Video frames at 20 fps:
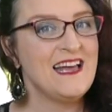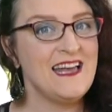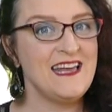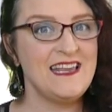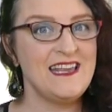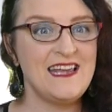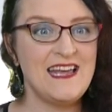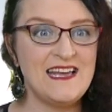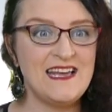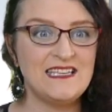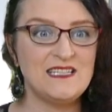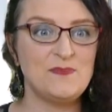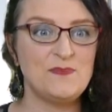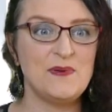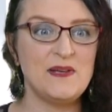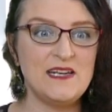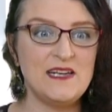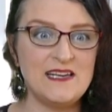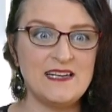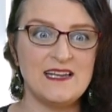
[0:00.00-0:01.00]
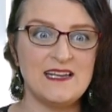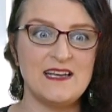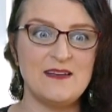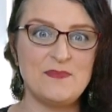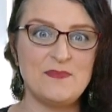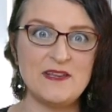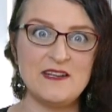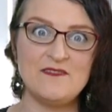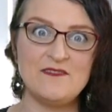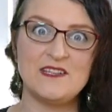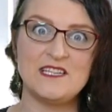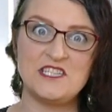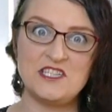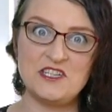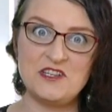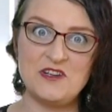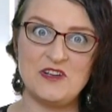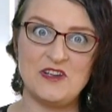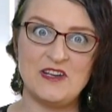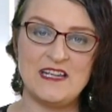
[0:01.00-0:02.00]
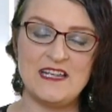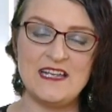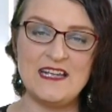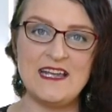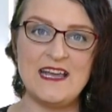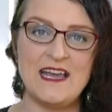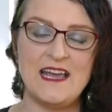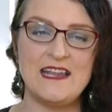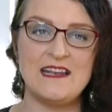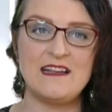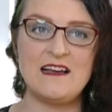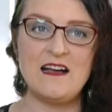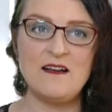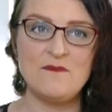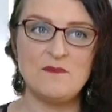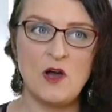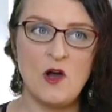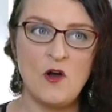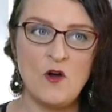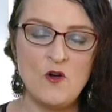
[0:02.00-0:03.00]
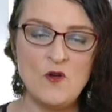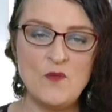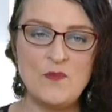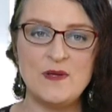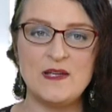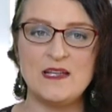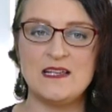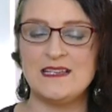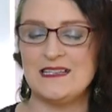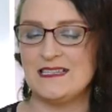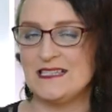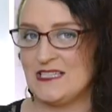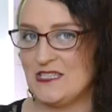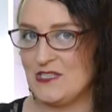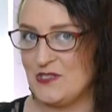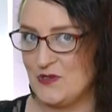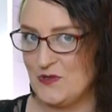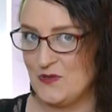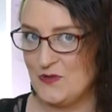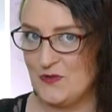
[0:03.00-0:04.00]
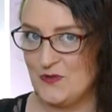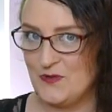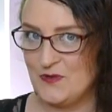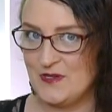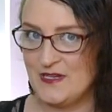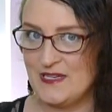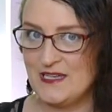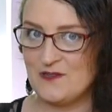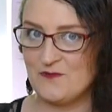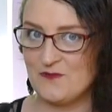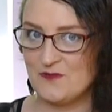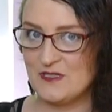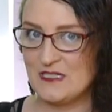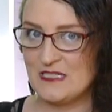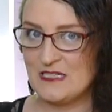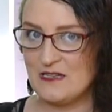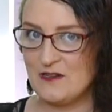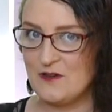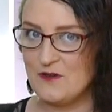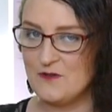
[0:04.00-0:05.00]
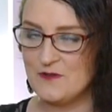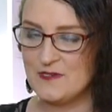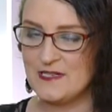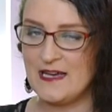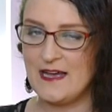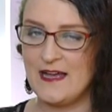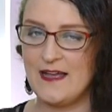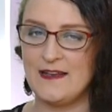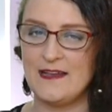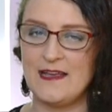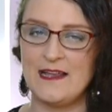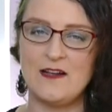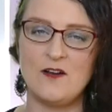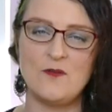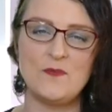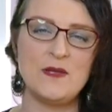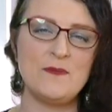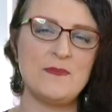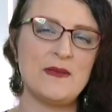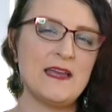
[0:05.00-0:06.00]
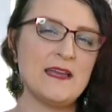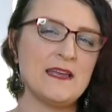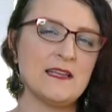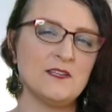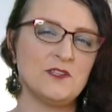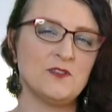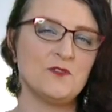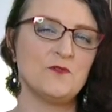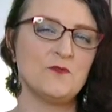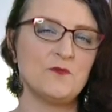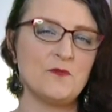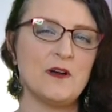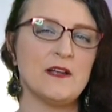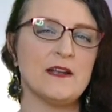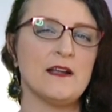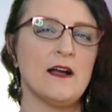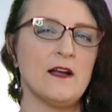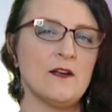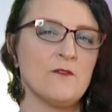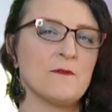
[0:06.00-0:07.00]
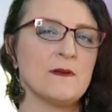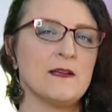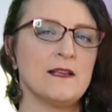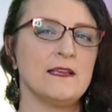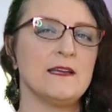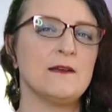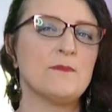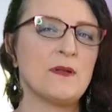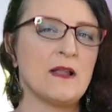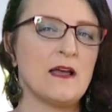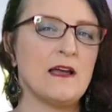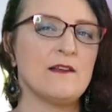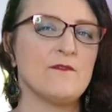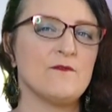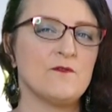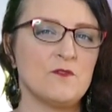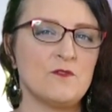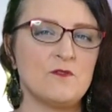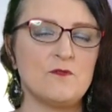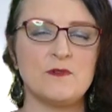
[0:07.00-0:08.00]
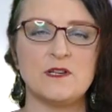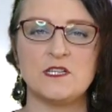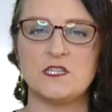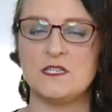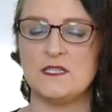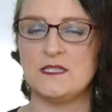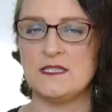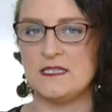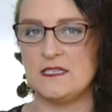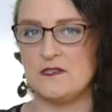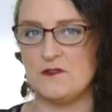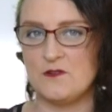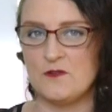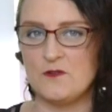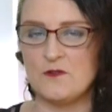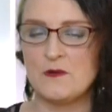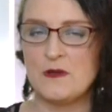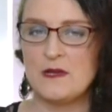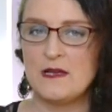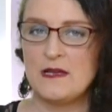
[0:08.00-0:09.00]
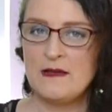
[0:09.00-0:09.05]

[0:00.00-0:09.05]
it has been a bit of a journey, and I'm hoping soon it will slow down and I'll be back into what I really applied for, which is, you know,